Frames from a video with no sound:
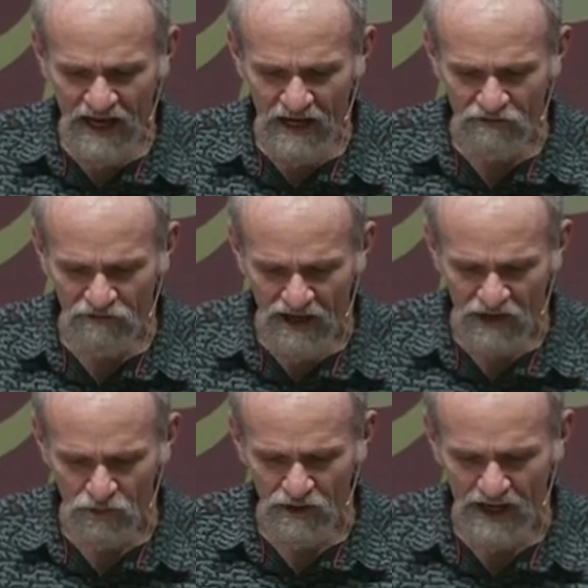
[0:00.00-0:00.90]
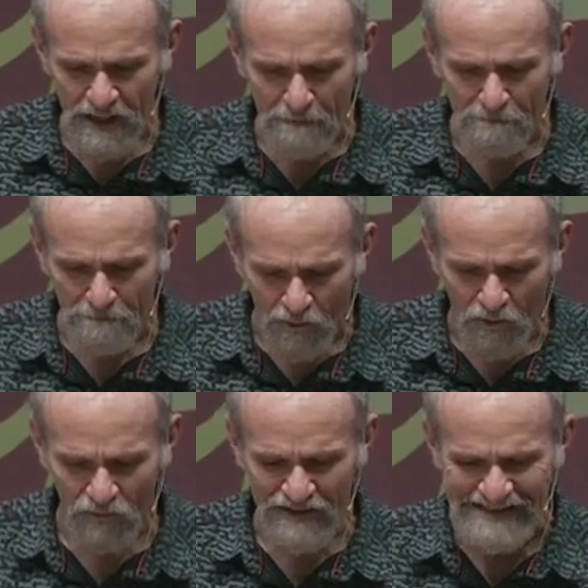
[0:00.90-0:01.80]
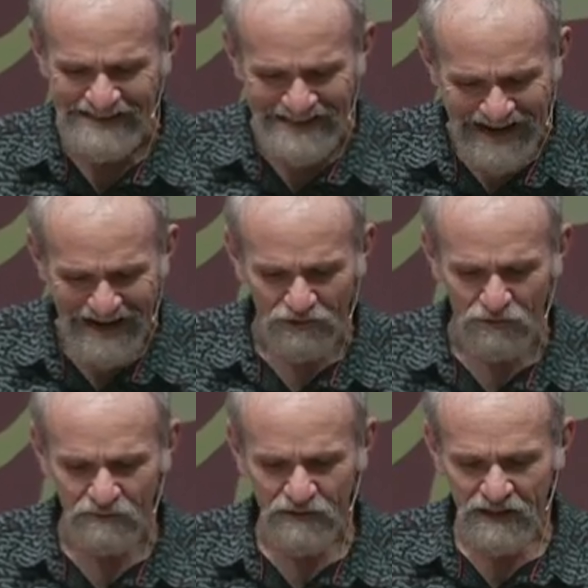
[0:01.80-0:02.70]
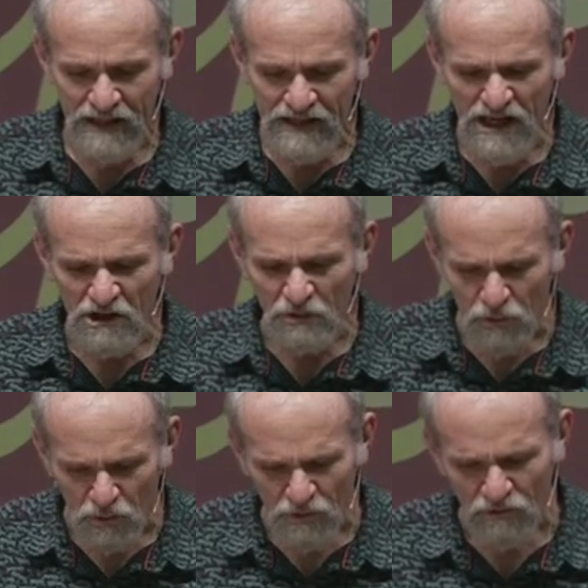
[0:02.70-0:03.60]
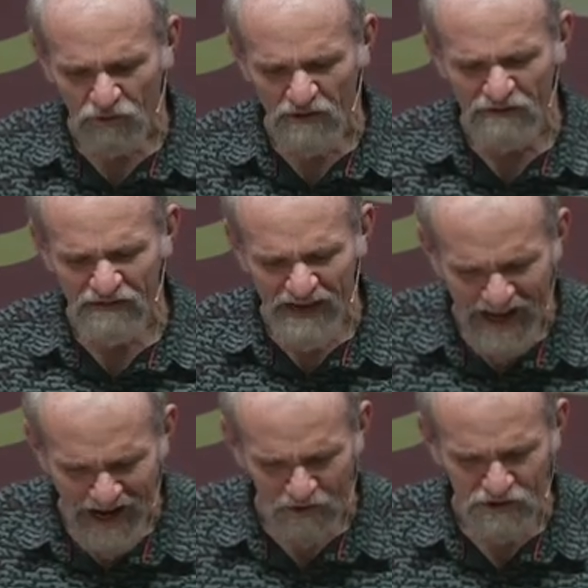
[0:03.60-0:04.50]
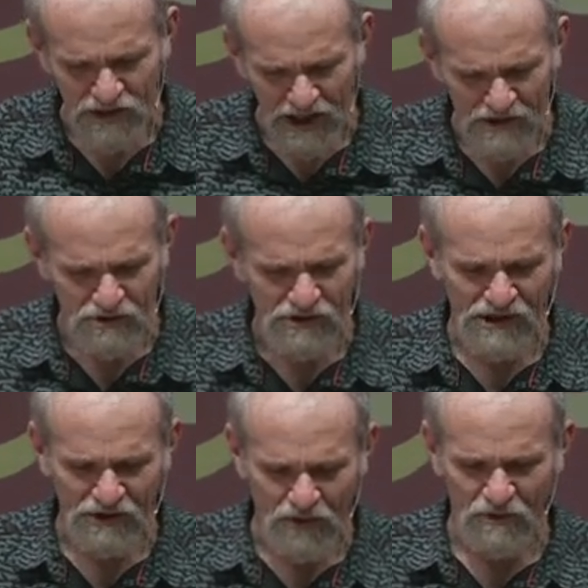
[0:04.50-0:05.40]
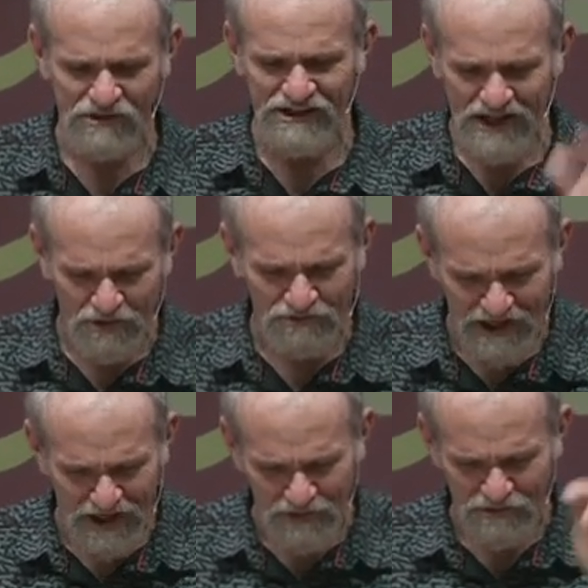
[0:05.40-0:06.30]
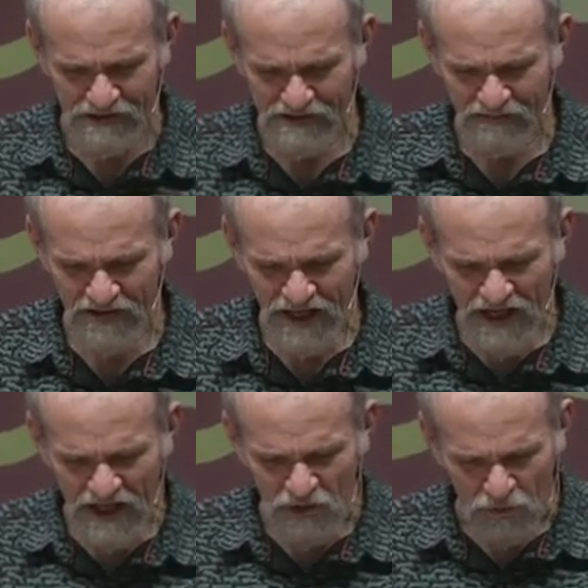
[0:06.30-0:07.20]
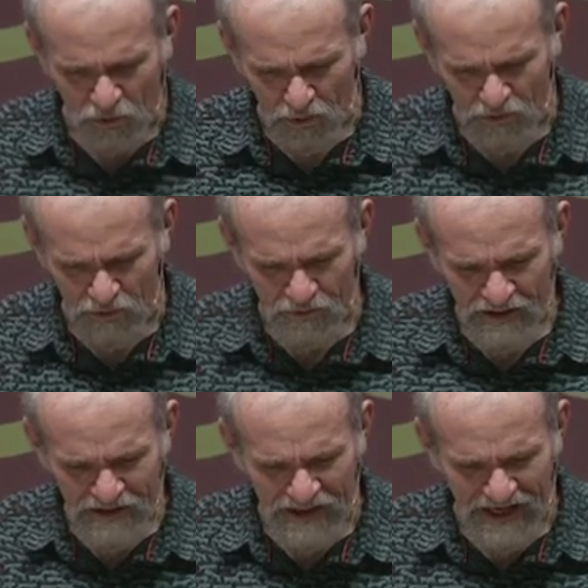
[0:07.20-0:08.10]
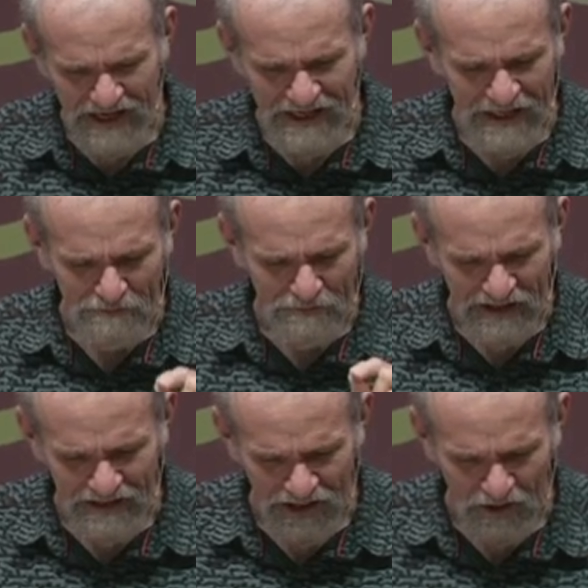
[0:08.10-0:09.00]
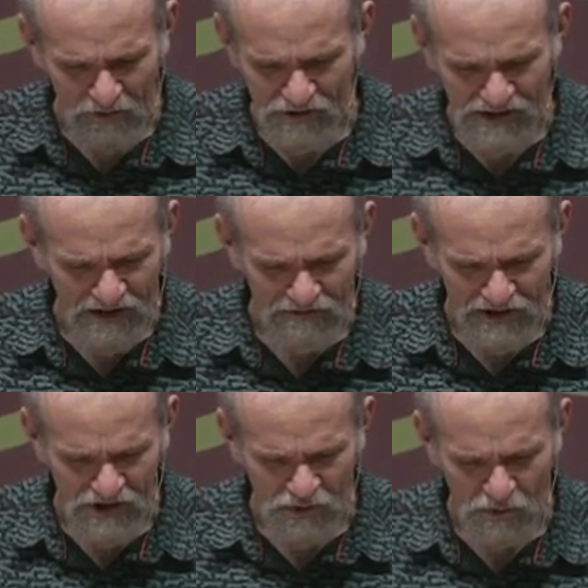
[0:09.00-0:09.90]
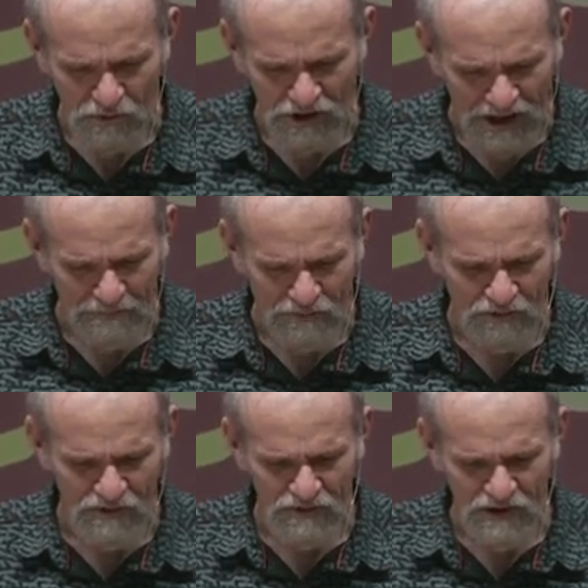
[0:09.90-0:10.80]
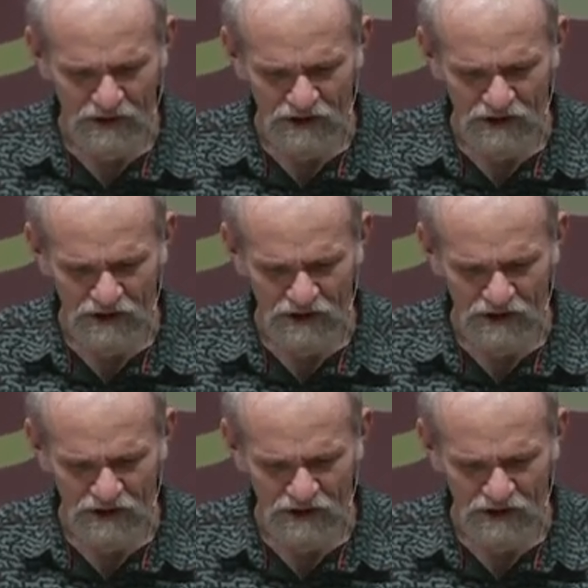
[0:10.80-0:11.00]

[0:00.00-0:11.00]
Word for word: does Hezekiah and um, did through all Judah, Judah, and he did what was good and right and faithful before the Lord